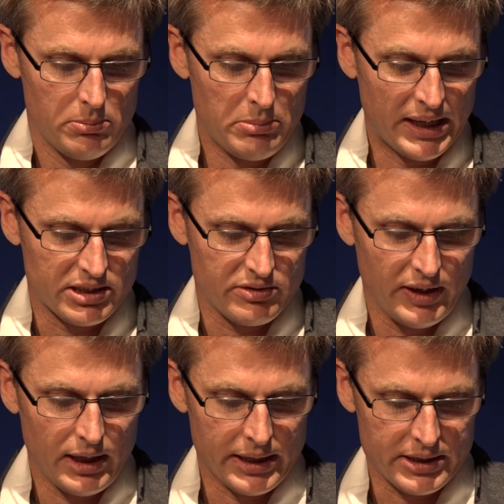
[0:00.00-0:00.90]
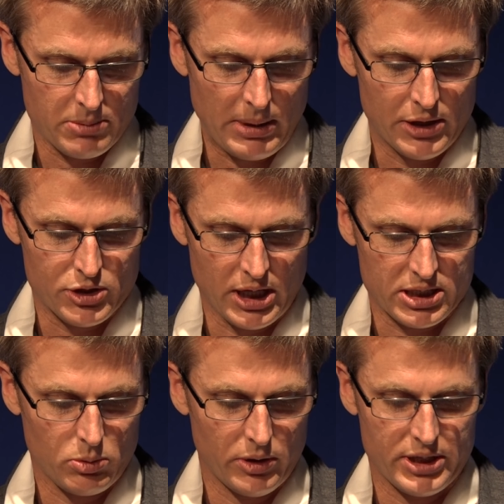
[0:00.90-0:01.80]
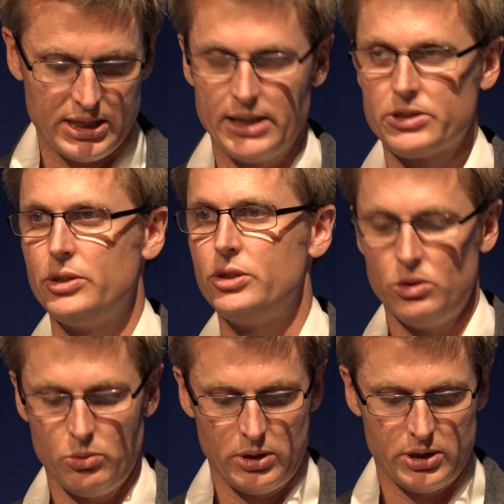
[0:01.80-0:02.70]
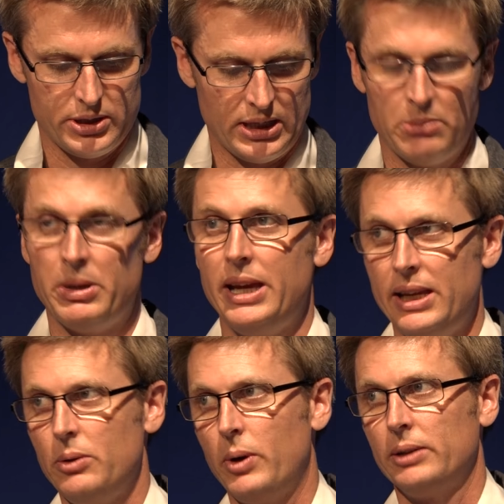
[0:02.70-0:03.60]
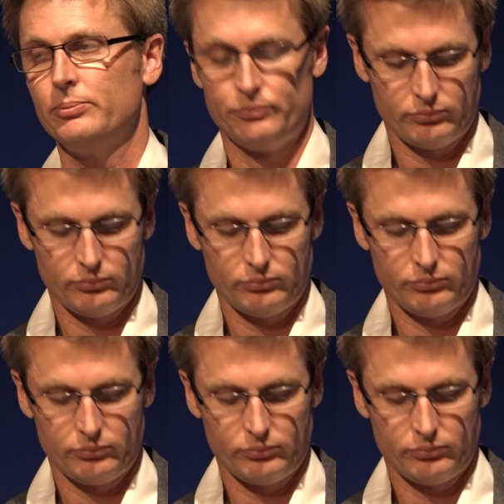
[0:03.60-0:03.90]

mixed feelings about just what this has to do with the Dharma anyway.